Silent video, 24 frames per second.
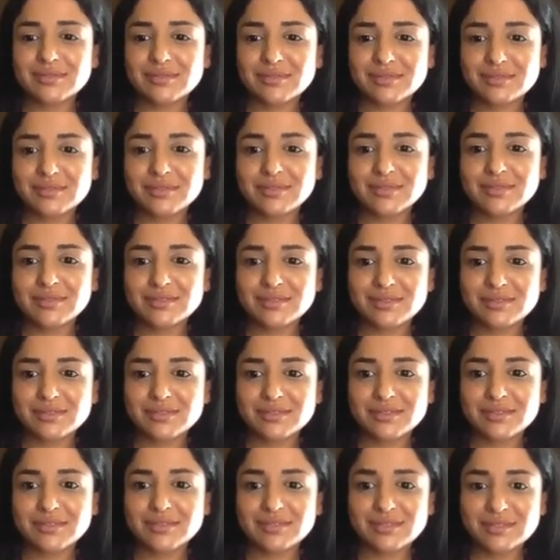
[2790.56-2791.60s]

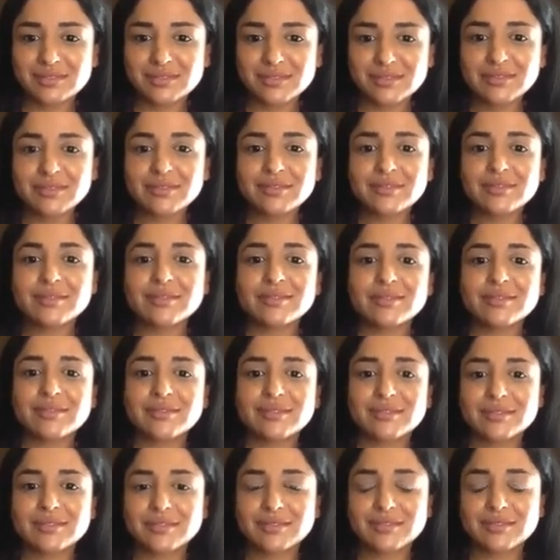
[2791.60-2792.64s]

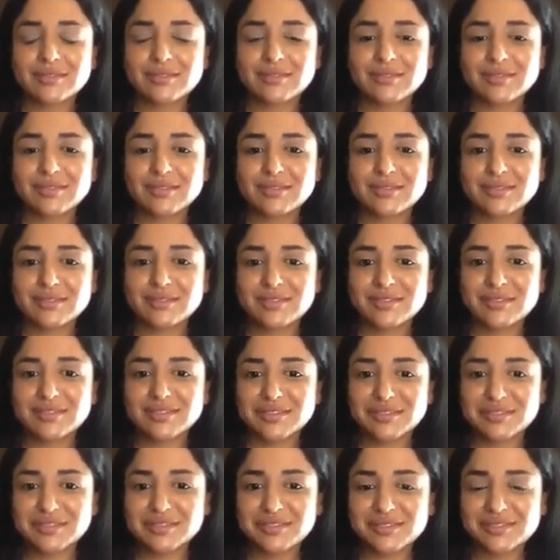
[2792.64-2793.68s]

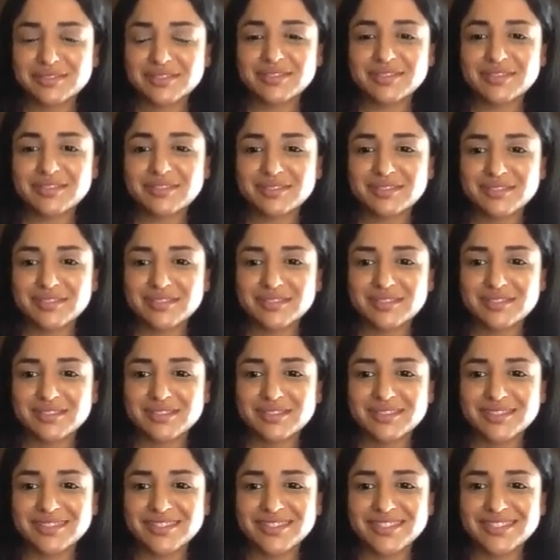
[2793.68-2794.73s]

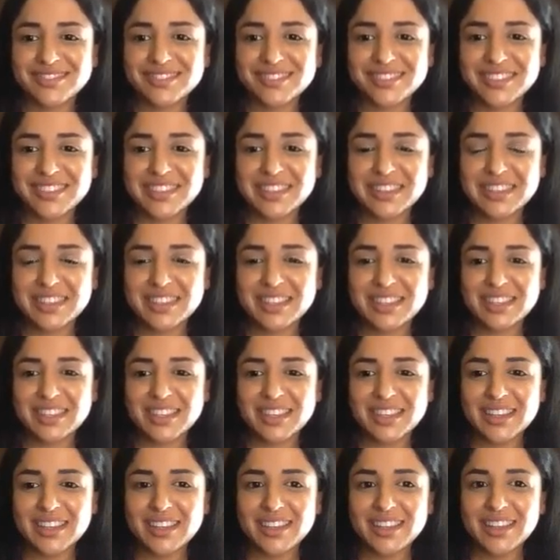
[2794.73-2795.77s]

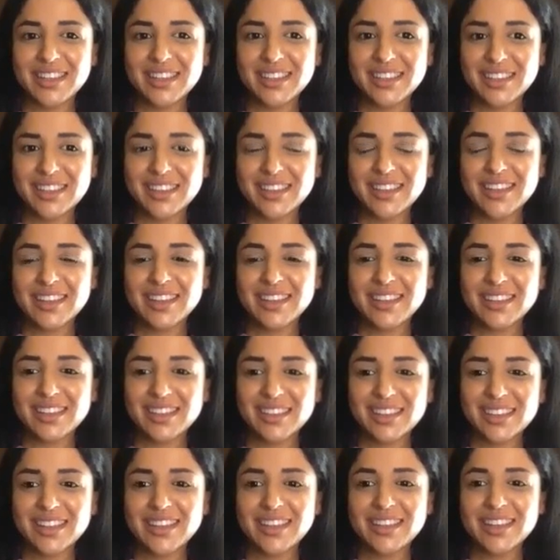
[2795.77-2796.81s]

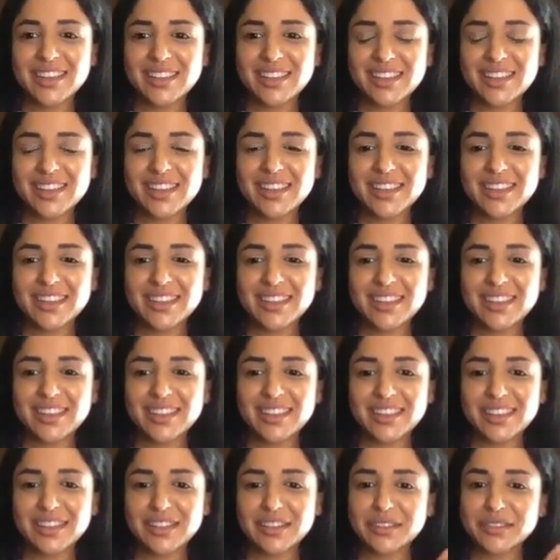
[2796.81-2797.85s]

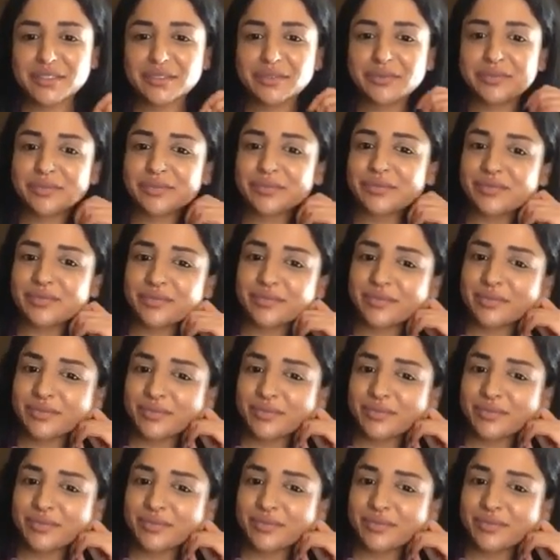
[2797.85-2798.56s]
(not speaking)